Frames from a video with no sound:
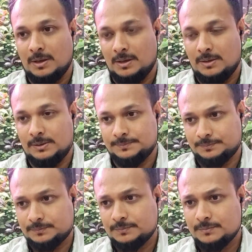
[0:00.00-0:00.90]
Uh,
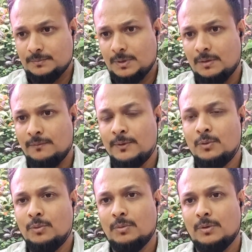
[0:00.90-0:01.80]

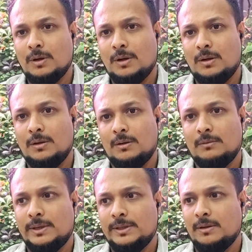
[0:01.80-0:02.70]

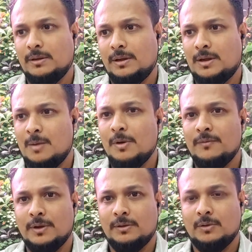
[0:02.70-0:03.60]
I think a couple
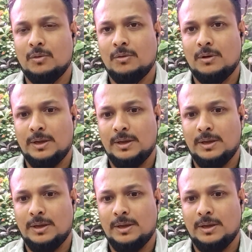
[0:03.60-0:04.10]
of years ago,